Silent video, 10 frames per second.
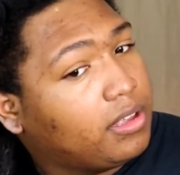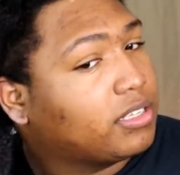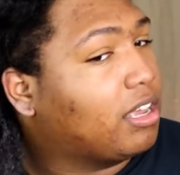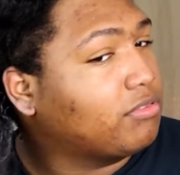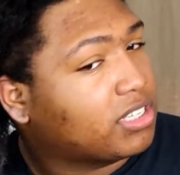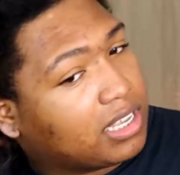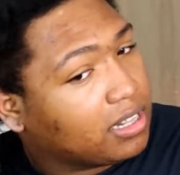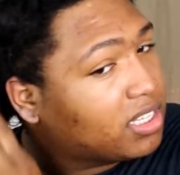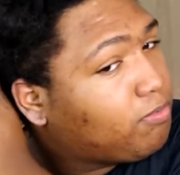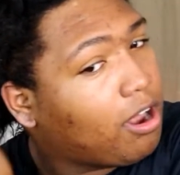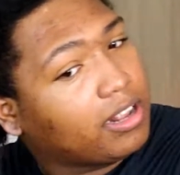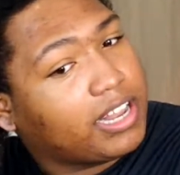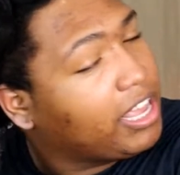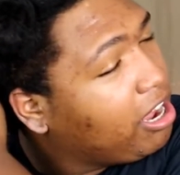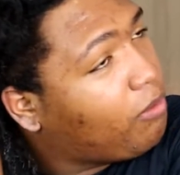So I'm just getting this product
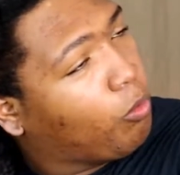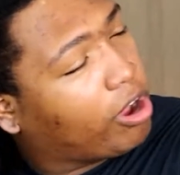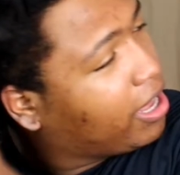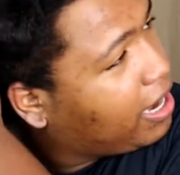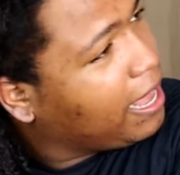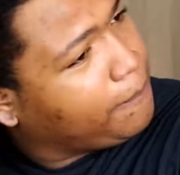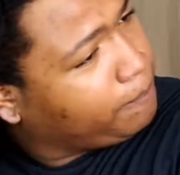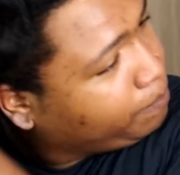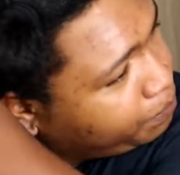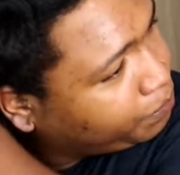in here. I'm working it in.